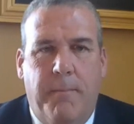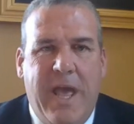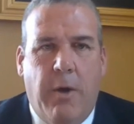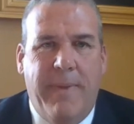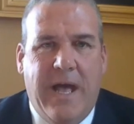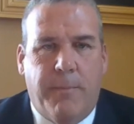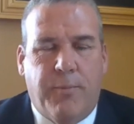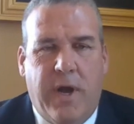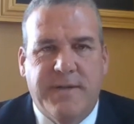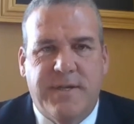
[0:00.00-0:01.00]
mail
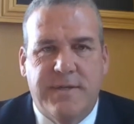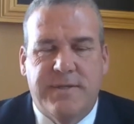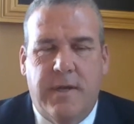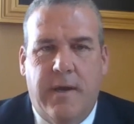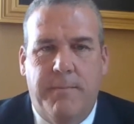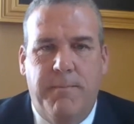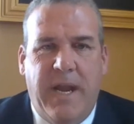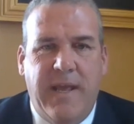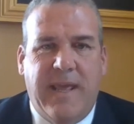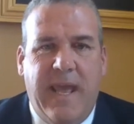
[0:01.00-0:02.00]
ballot process on
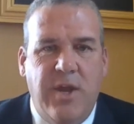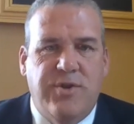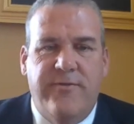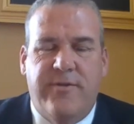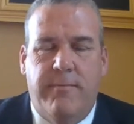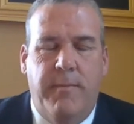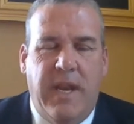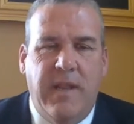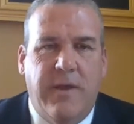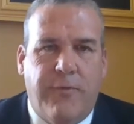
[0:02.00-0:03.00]
many occasions in
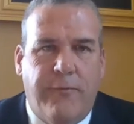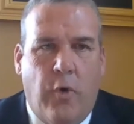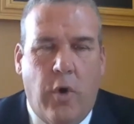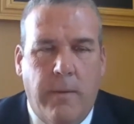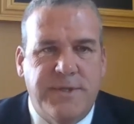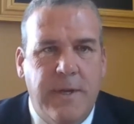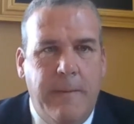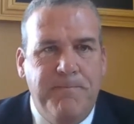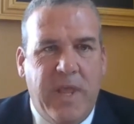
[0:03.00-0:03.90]
many different forums.